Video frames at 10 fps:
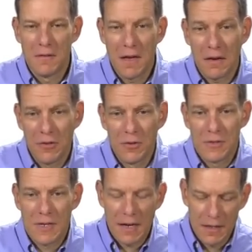Not clear
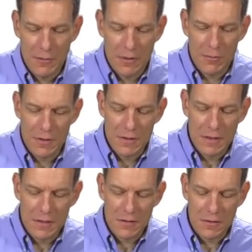exactly what the
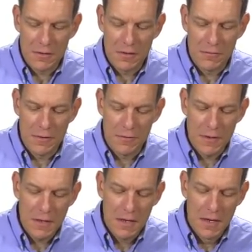reasoning is on, on
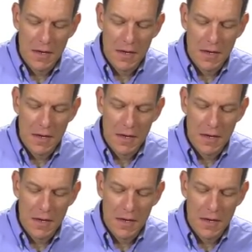fifty.